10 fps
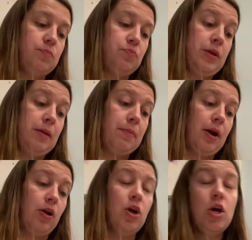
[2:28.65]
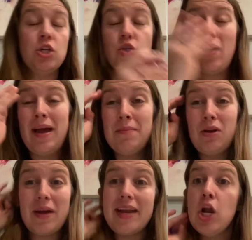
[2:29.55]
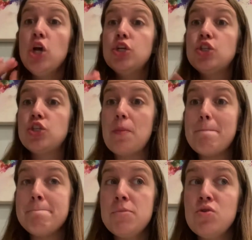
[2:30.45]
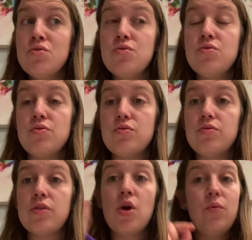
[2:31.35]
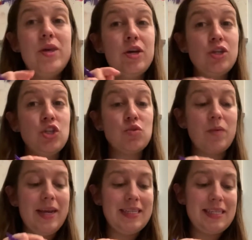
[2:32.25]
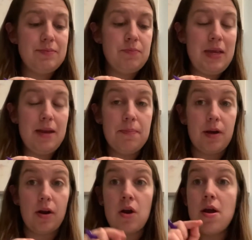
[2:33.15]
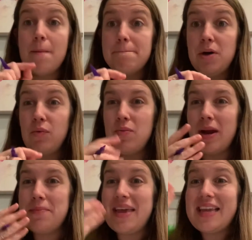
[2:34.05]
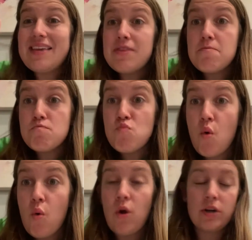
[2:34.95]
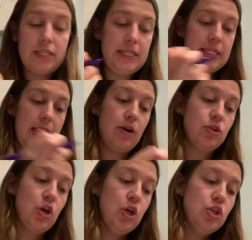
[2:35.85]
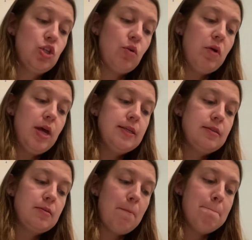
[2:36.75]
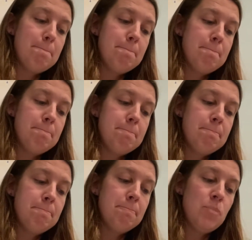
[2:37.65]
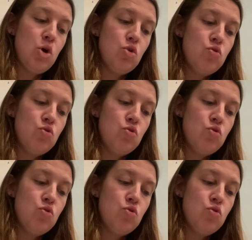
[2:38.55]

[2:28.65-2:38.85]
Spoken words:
peanut butter. So I'm going to write smooth. We could just write peanut butter, but we want to make it even more detailed. So smooth